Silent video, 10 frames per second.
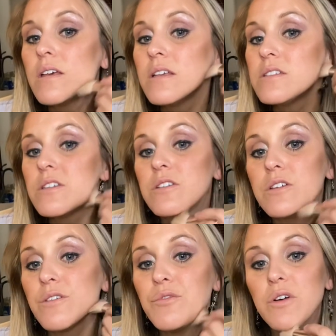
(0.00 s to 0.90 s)
So you do
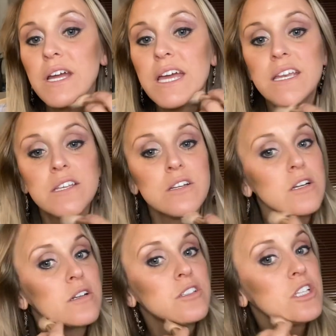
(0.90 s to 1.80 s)
your forehead,
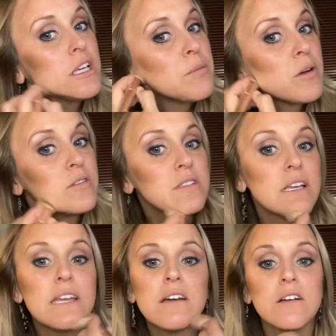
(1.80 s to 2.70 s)
your cheekbones,
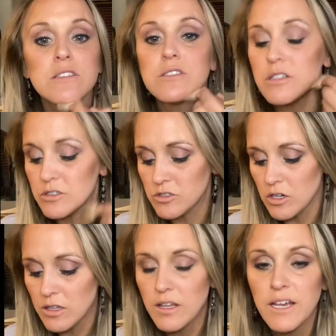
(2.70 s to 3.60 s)
and also your
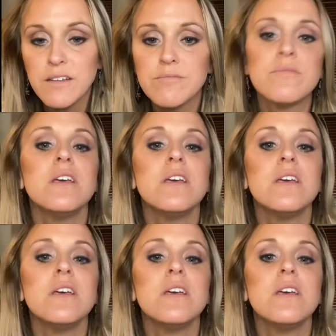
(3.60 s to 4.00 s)
jawline.